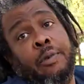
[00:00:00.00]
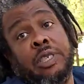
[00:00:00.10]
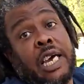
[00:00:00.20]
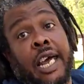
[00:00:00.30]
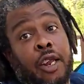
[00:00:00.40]
You know
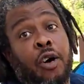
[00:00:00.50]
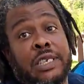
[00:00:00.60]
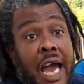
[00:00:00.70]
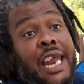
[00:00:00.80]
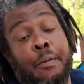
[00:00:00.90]
what I'm saying, long
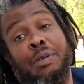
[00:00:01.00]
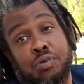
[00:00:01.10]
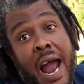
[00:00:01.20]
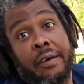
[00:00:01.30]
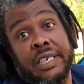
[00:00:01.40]
time, and I'm
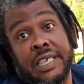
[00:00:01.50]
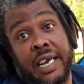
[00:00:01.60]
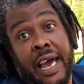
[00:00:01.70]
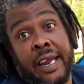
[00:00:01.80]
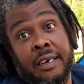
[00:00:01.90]
proud to say that.